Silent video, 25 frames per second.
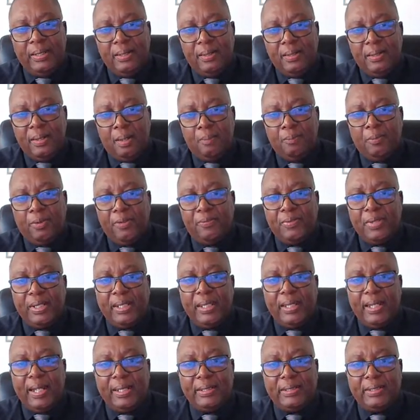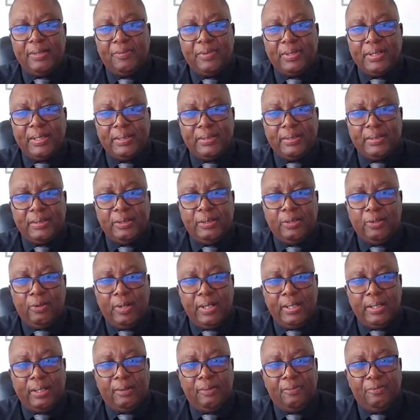a number of the key activities
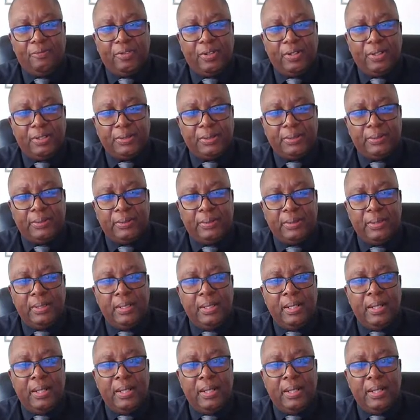during the conversion